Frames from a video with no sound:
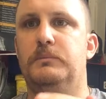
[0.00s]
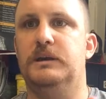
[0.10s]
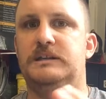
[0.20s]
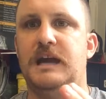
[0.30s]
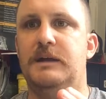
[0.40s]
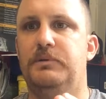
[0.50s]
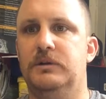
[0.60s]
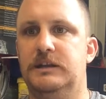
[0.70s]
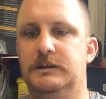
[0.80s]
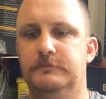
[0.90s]
a bit of tape on
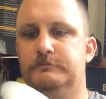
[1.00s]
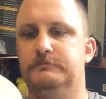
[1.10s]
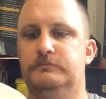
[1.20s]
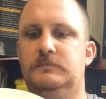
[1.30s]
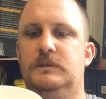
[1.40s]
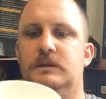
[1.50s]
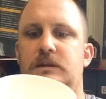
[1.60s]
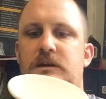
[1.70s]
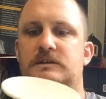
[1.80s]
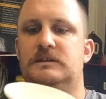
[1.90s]
here
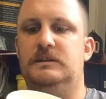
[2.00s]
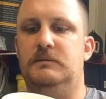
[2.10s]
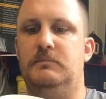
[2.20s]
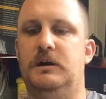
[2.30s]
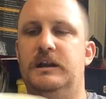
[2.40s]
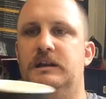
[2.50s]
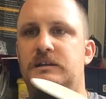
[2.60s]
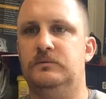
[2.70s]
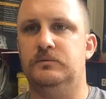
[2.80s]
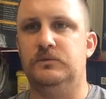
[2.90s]
so that mine are
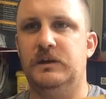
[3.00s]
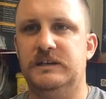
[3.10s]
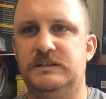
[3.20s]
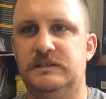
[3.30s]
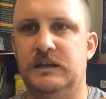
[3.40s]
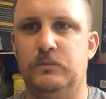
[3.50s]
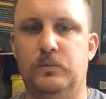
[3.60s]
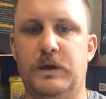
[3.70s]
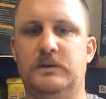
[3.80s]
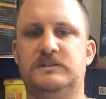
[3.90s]
nice and
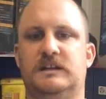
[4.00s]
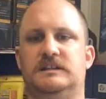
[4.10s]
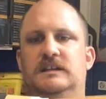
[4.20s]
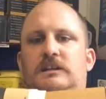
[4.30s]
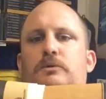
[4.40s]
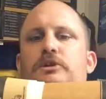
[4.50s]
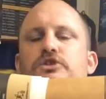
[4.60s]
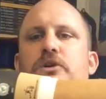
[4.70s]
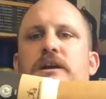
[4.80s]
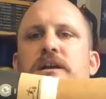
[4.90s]
well stuck together. You want to
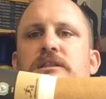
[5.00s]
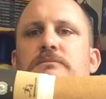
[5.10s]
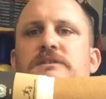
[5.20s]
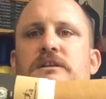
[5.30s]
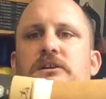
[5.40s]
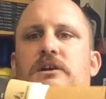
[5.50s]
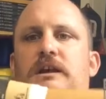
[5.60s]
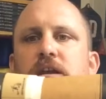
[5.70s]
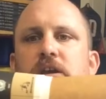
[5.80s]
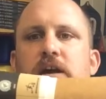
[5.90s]
try and get them so they're
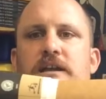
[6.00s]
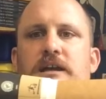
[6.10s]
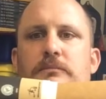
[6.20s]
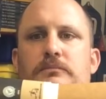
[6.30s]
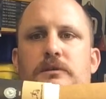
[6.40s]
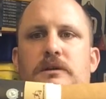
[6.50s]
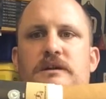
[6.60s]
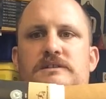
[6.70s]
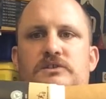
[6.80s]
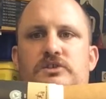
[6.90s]
lined up
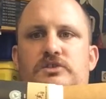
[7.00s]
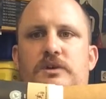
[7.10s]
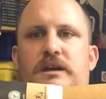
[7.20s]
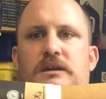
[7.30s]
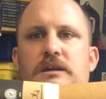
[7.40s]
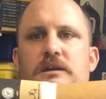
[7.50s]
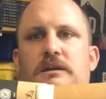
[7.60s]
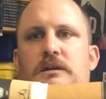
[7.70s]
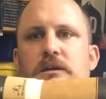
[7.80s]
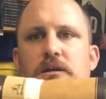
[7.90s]
nice and straight.
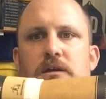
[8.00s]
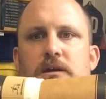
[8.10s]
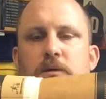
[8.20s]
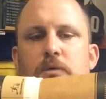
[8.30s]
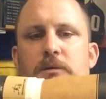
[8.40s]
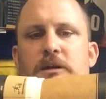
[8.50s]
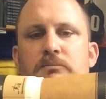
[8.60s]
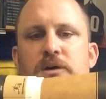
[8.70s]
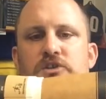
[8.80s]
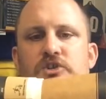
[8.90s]
And what I mean
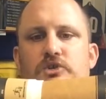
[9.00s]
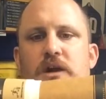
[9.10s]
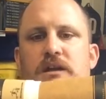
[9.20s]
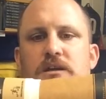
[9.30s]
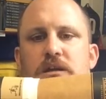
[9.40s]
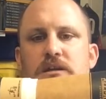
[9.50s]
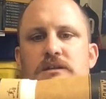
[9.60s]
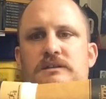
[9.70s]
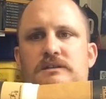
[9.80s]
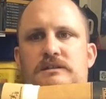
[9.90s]
by straight
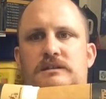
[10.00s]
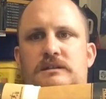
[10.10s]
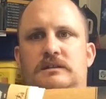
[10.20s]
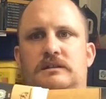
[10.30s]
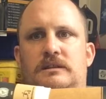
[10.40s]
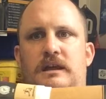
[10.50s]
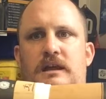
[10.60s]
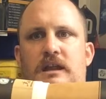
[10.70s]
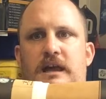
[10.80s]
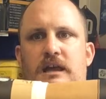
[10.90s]
is
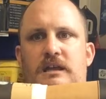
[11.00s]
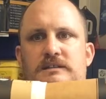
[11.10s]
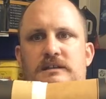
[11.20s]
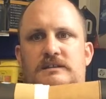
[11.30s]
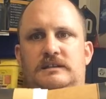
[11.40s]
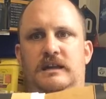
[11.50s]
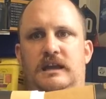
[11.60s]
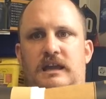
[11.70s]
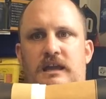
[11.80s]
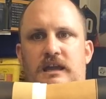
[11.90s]
they're like,
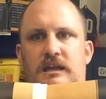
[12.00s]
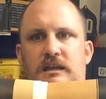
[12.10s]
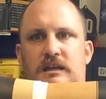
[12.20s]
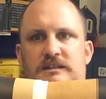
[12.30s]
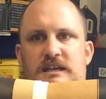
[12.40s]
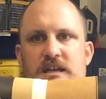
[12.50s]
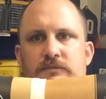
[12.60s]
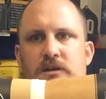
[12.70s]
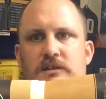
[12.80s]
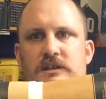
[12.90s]
it's
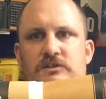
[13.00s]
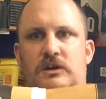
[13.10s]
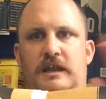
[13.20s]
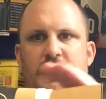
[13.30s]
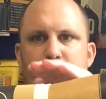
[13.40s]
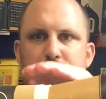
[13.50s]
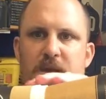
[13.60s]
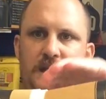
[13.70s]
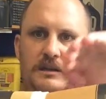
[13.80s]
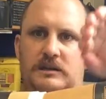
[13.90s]
even. There's not like a
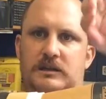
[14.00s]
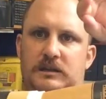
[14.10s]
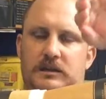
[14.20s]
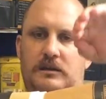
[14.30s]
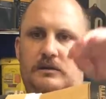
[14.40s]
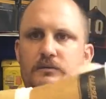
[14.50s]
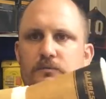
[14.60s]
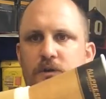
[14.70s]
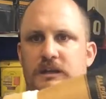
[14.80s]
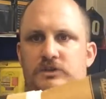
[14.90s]
bend in it,
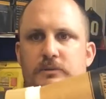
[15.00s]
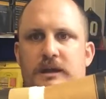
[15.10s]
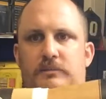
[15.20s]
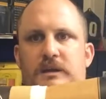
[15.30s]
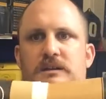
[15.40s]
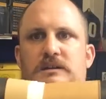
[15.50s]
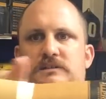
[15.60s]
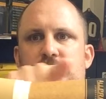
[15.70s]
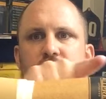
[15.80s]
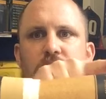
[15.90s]
really dramatic bend.
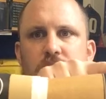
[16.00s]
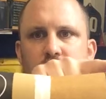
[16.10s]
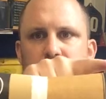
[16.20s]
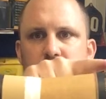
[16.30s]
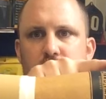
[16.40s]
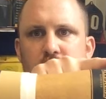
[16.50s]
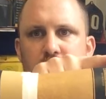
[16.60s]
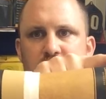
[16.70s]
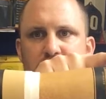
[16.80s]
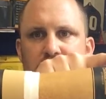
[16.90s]
It's very
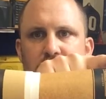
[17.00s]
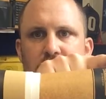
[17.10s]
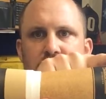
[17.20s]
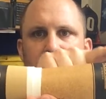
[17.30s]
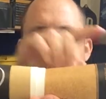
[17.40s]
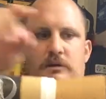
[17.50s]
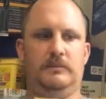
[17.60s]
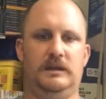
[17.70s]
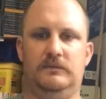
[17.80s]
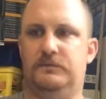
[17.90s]
nice plane. What I
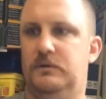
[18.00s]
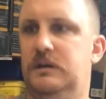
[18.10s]
mean,